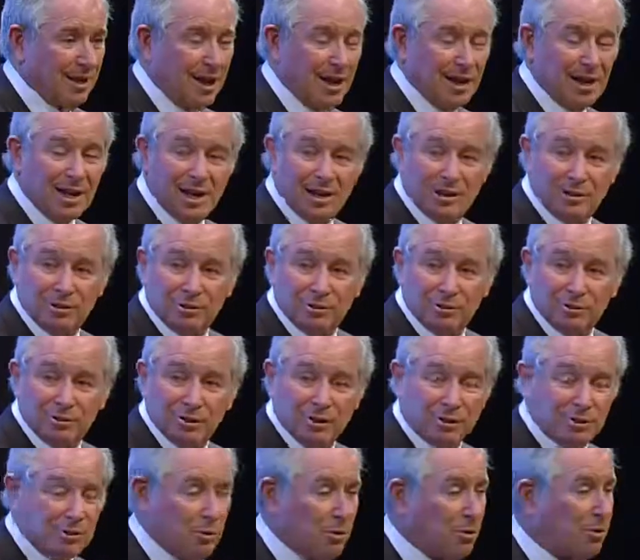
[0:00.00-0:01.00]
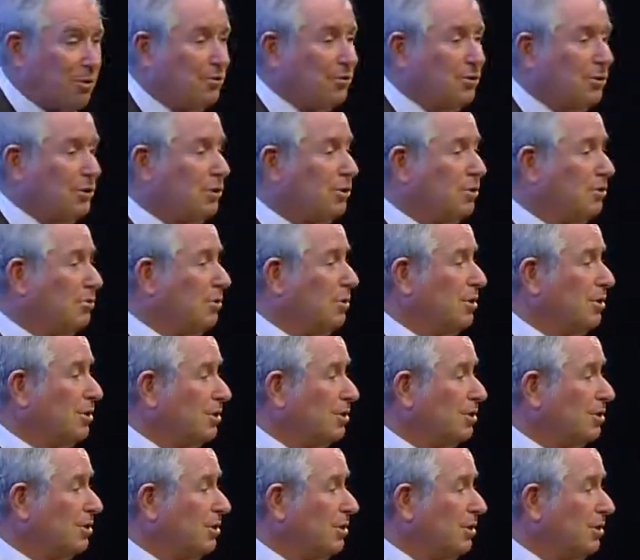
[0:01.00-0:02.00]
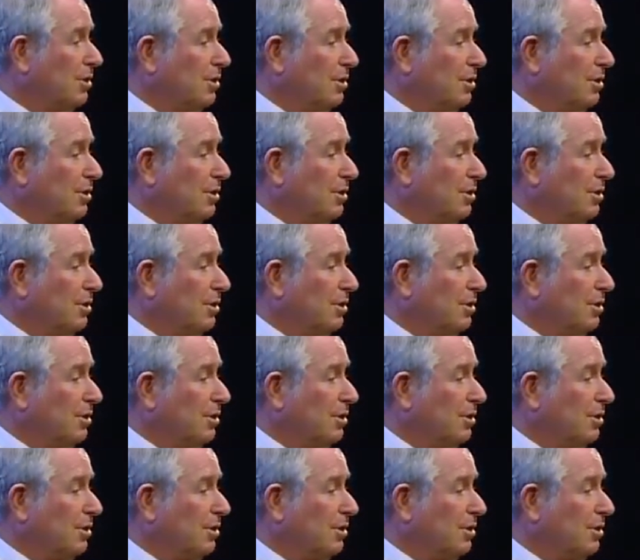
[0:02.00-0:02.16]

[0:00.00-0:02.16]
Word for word: I answered the door for 2 years,